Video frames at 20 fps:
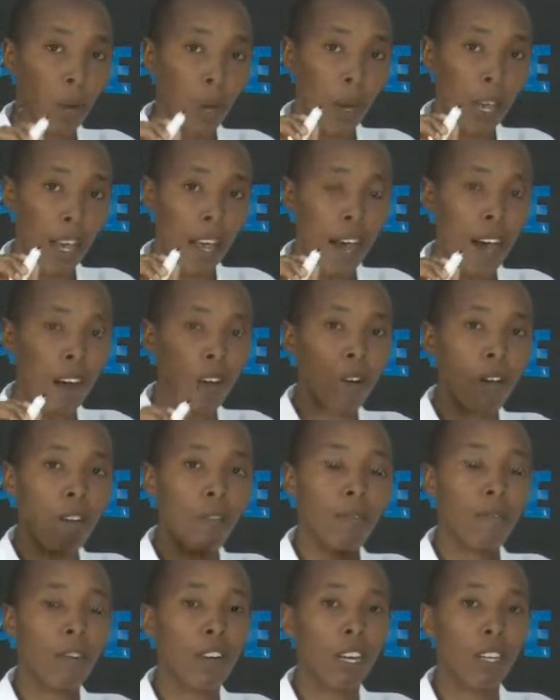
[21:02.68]
We are
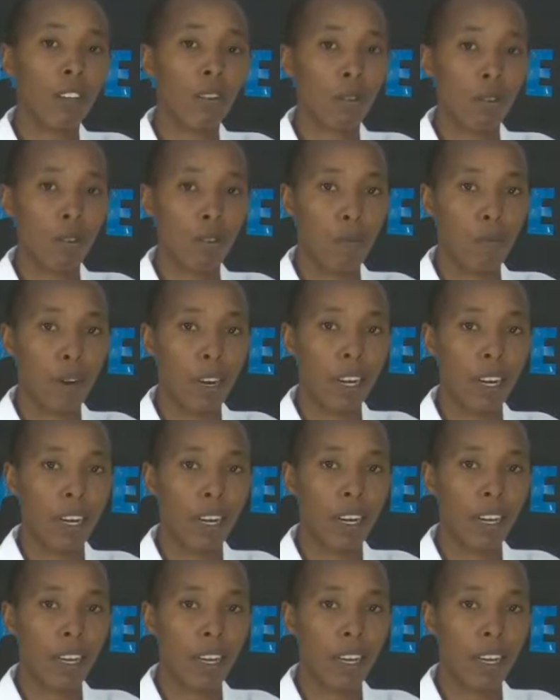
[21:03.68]
going for a short break.